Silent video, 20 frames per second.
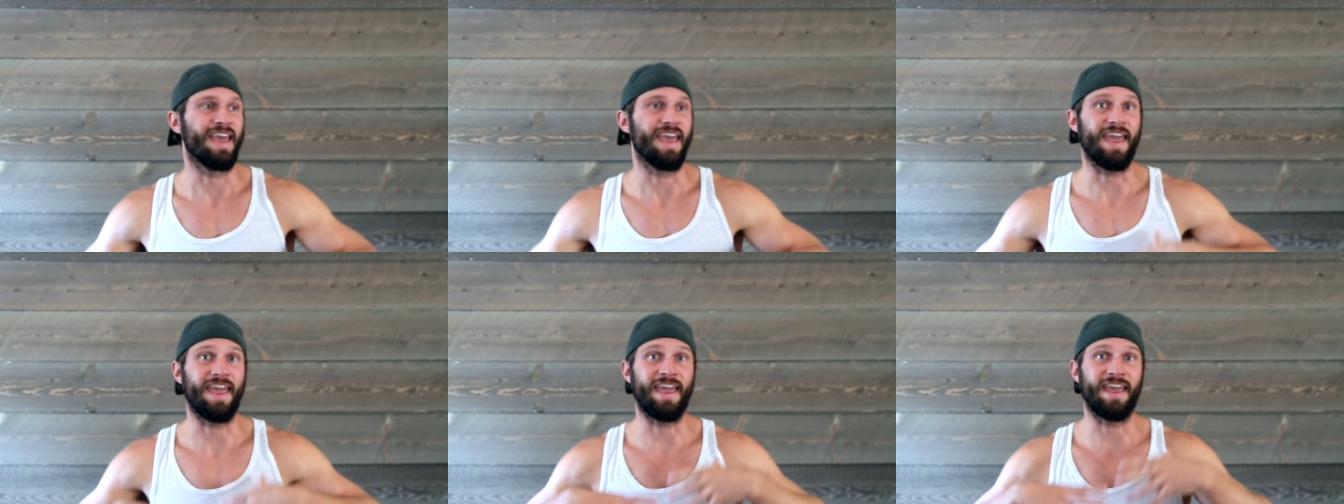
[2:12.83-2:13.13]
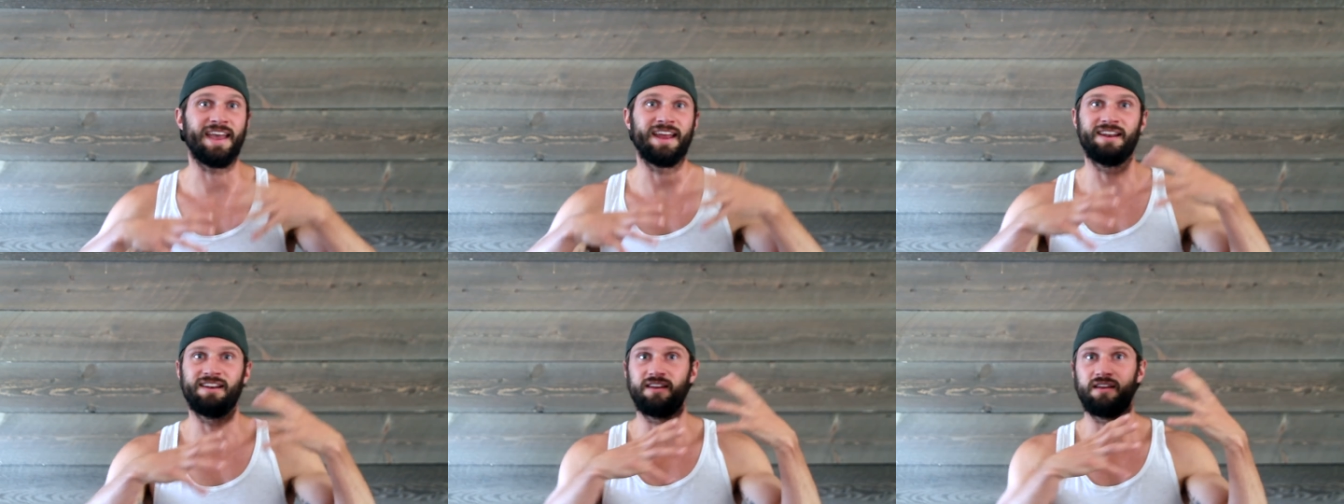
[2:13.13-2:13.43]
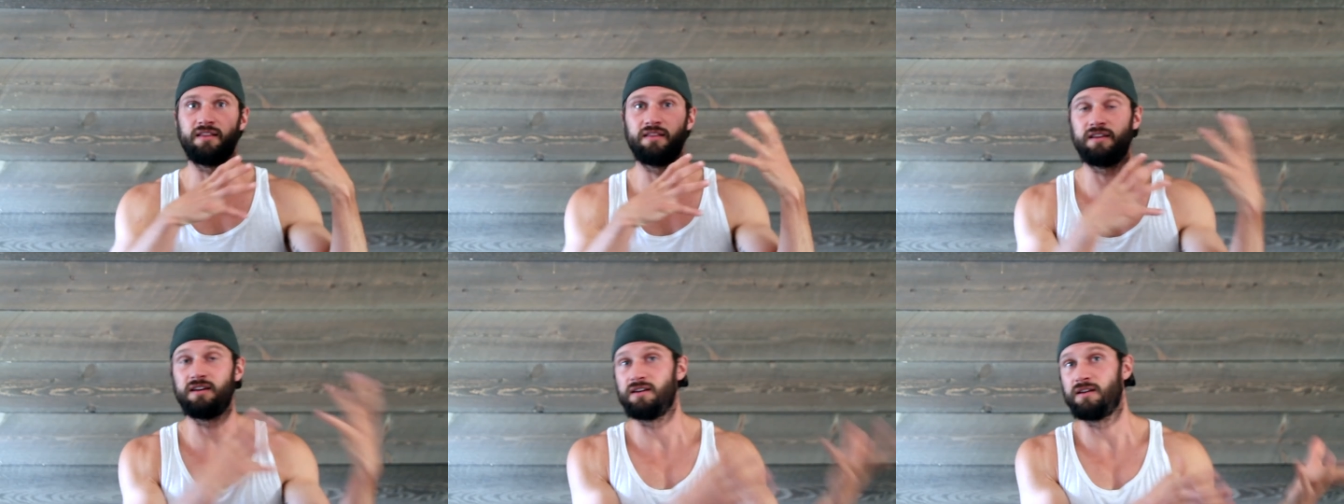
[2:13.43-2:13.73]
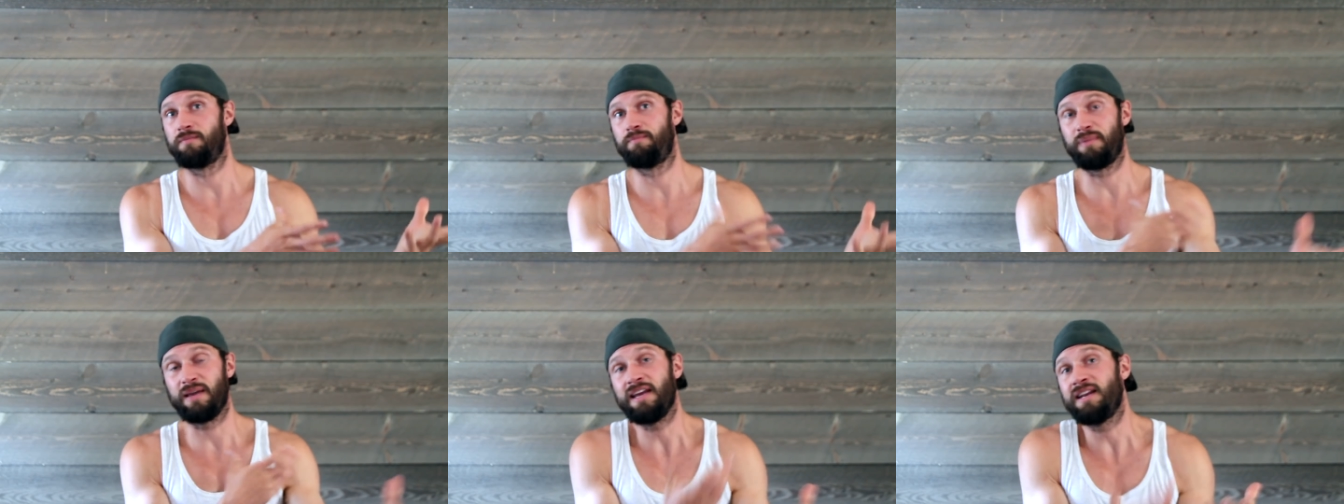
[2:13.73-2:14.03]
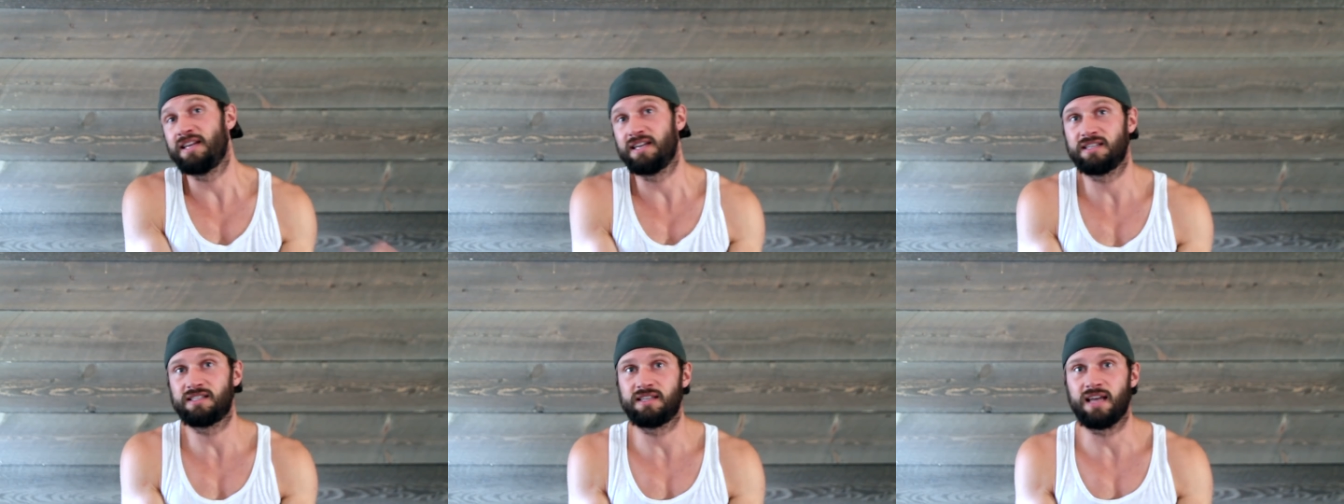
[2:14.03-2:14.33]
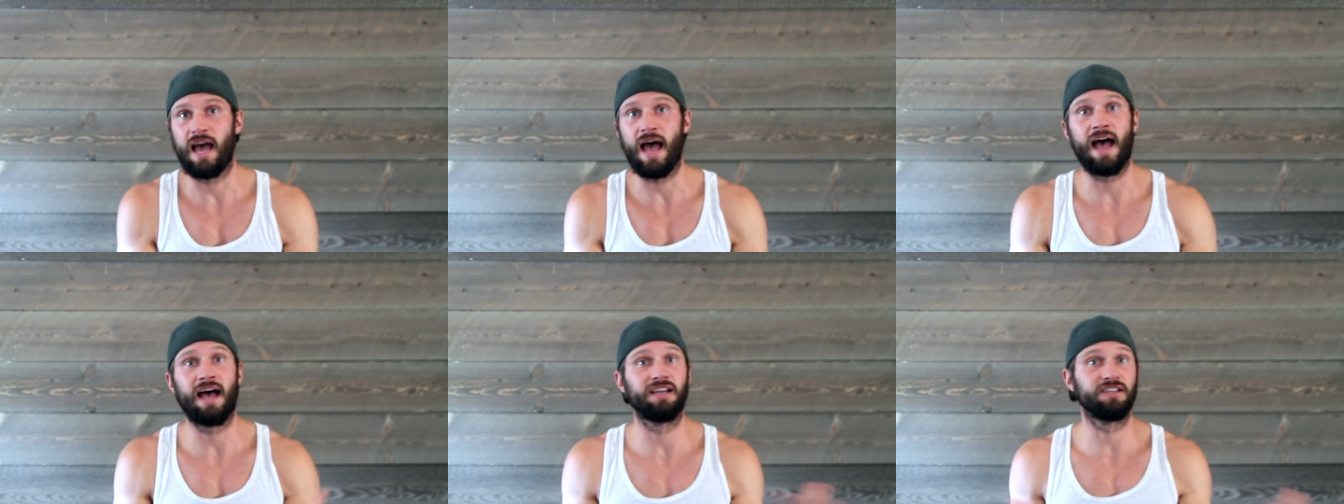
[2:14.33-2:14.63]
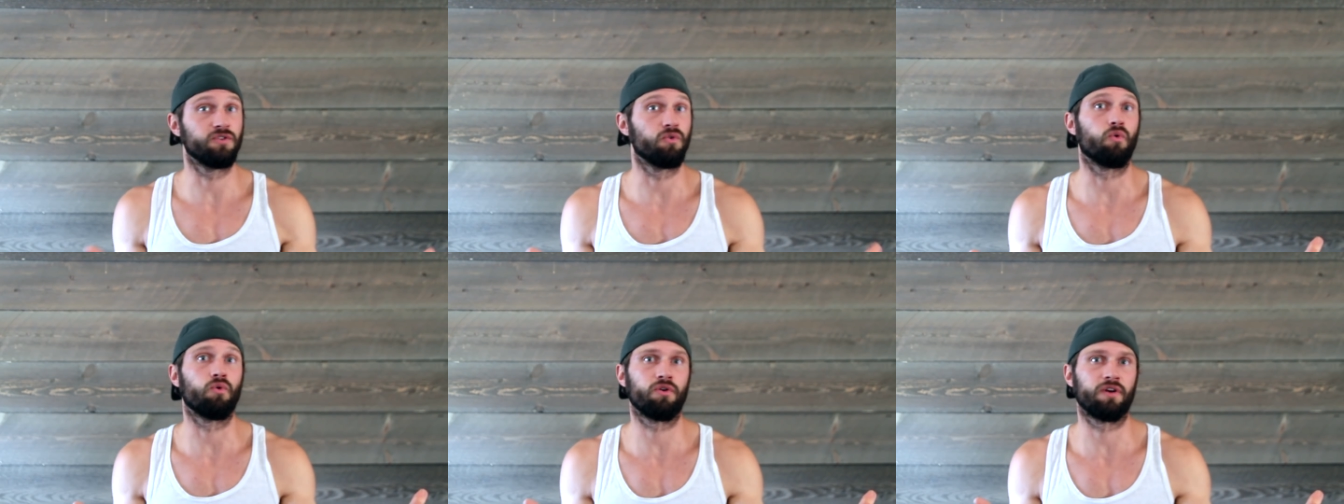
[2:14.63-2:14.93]
and the penis
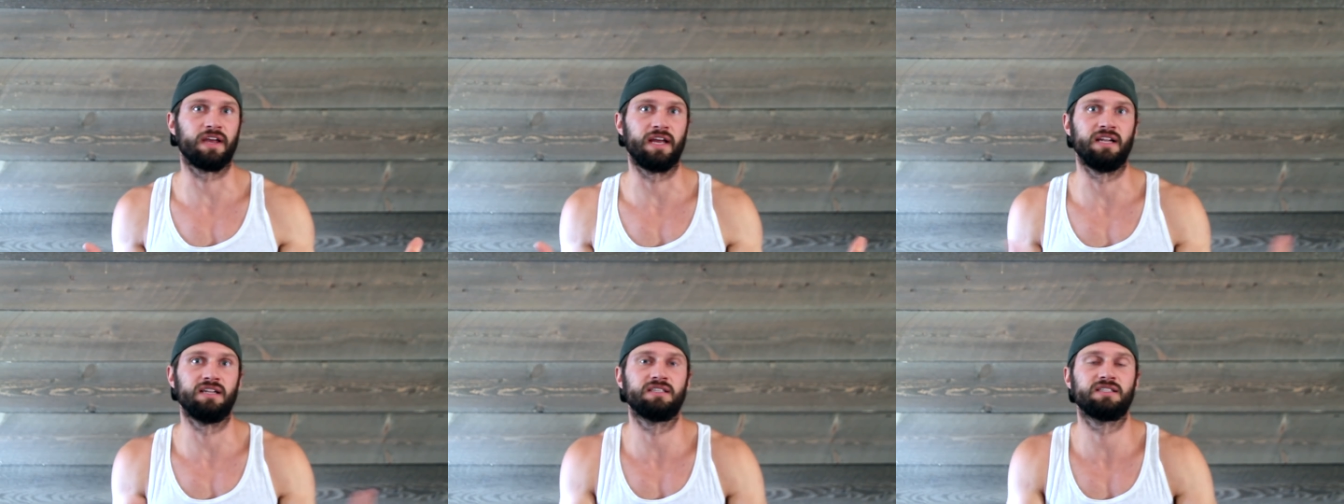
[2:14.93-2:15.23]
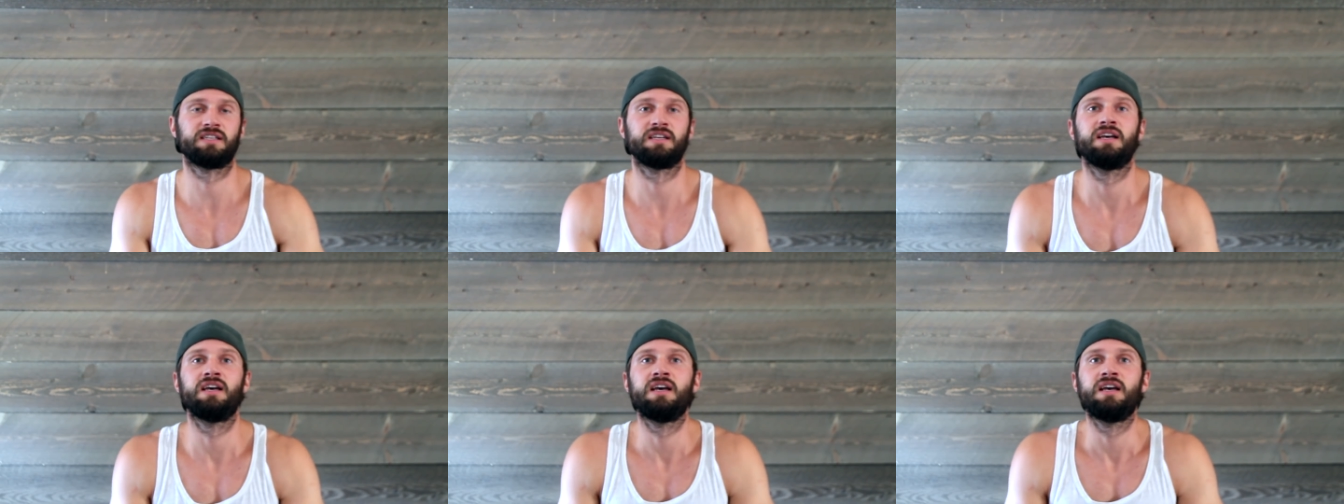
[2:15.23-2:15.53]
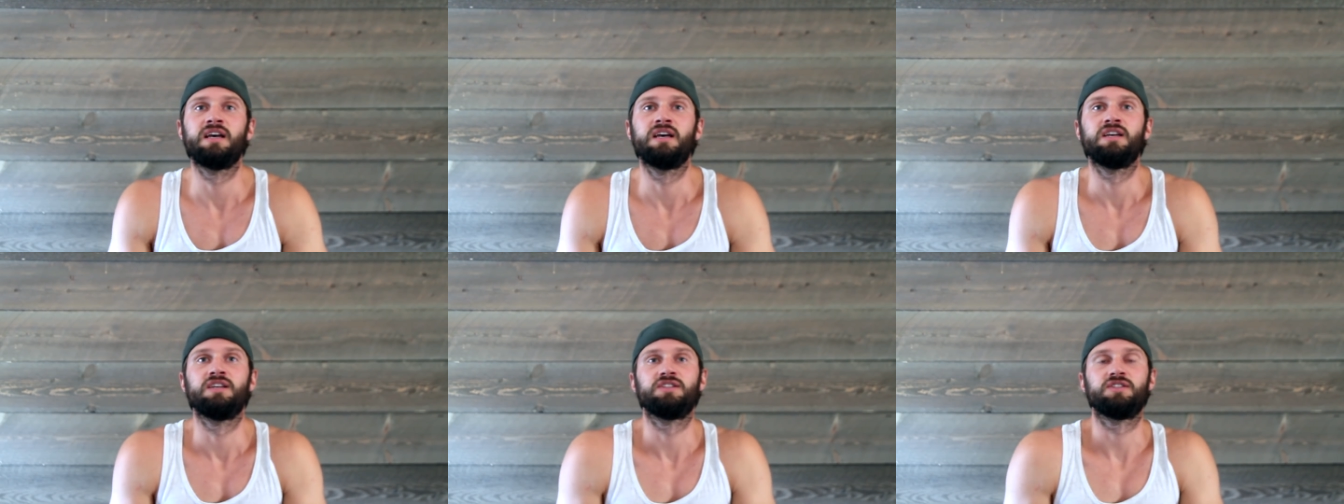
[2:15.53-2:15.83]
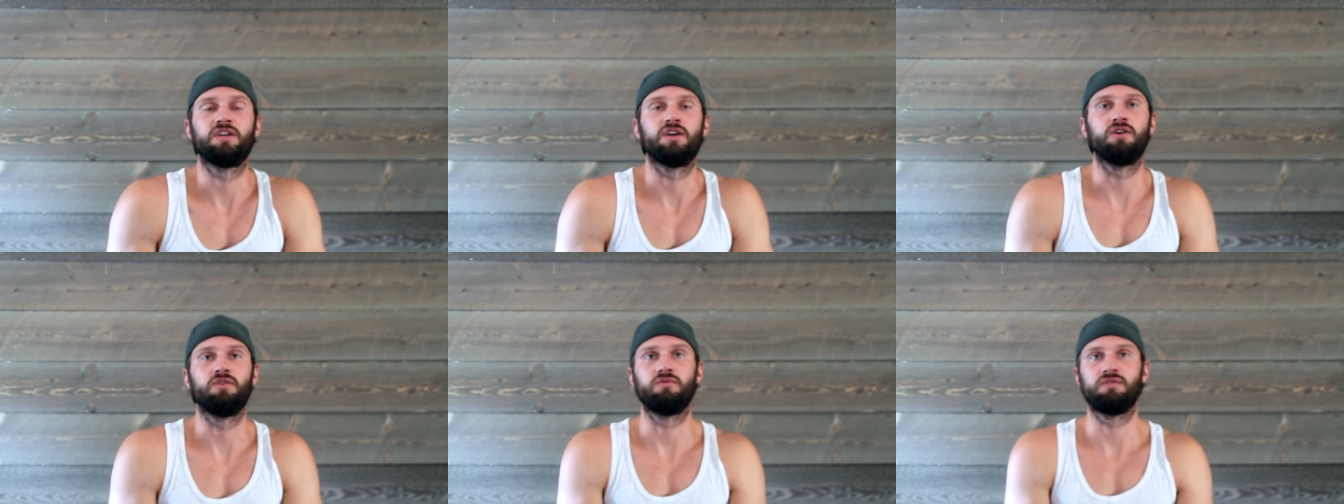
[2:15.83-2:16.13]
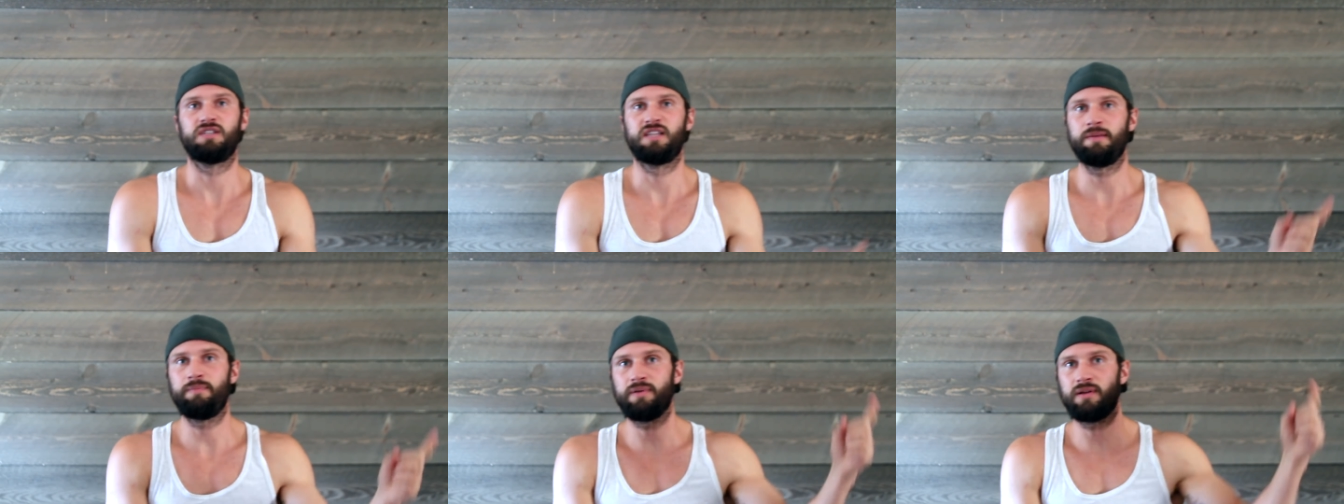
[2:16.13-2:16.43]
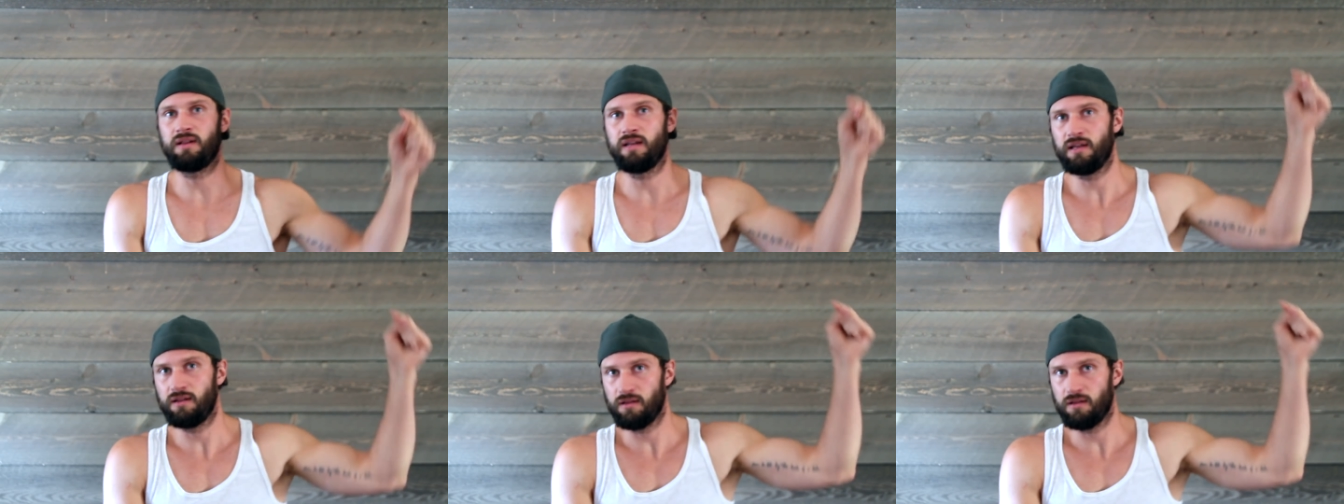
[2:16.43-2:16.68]
as organs. So typically